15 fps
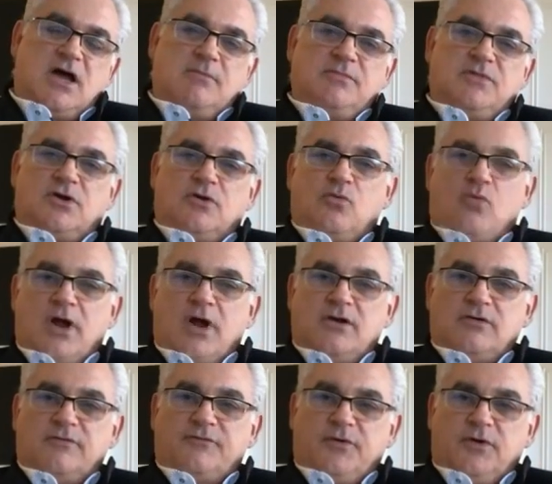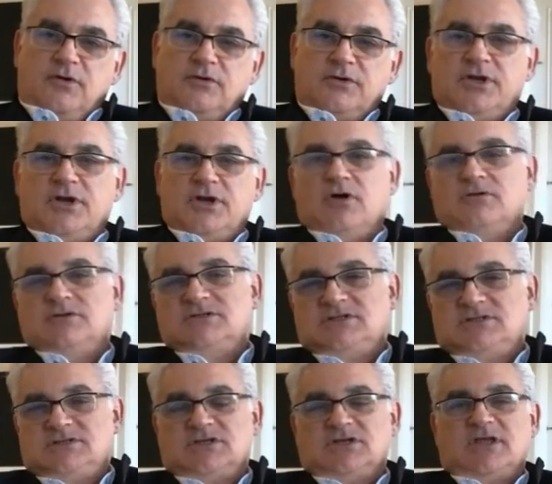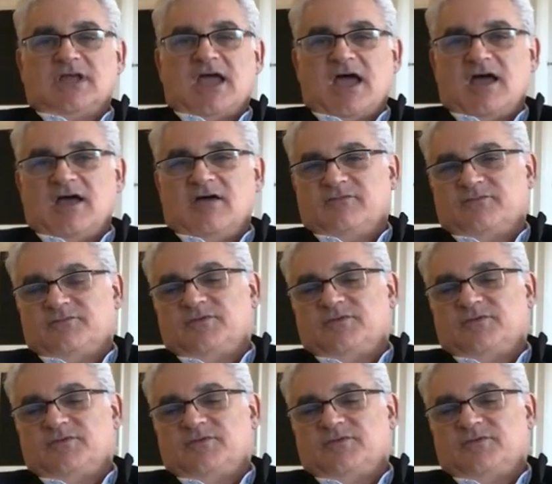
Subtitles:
They're wonderful, you know, until you have